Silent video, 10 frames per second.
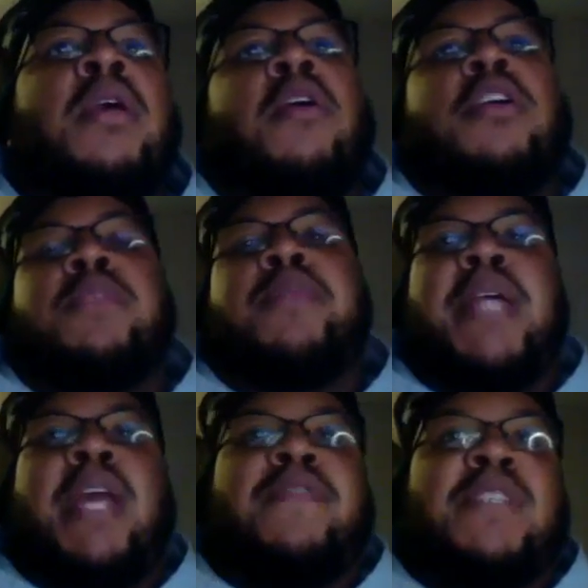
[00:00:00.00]
Carson played
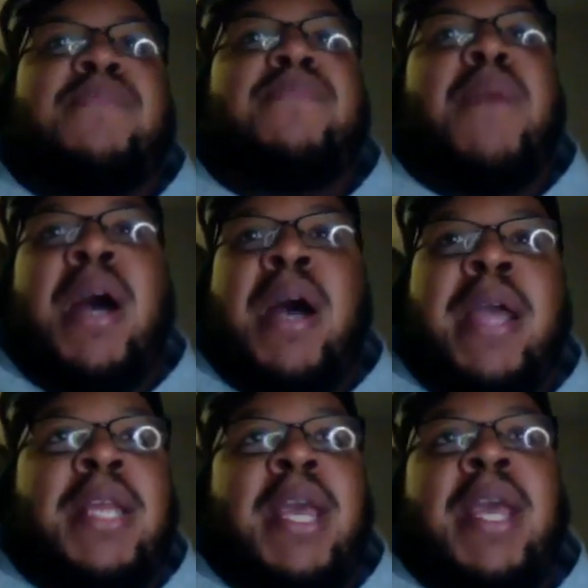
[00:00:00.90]
out of his
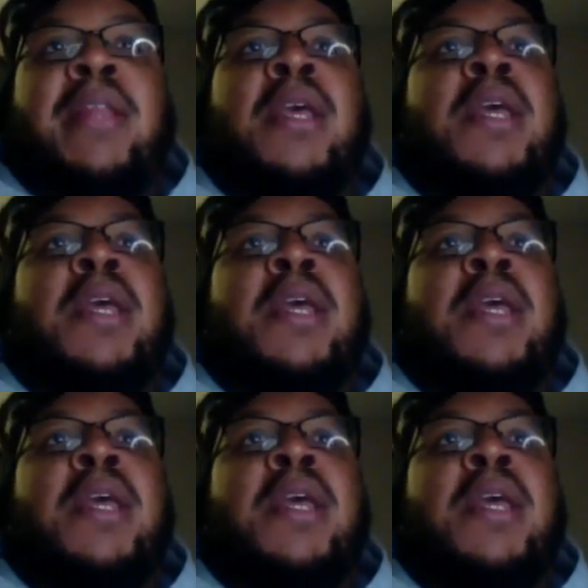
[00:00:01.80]
mind, and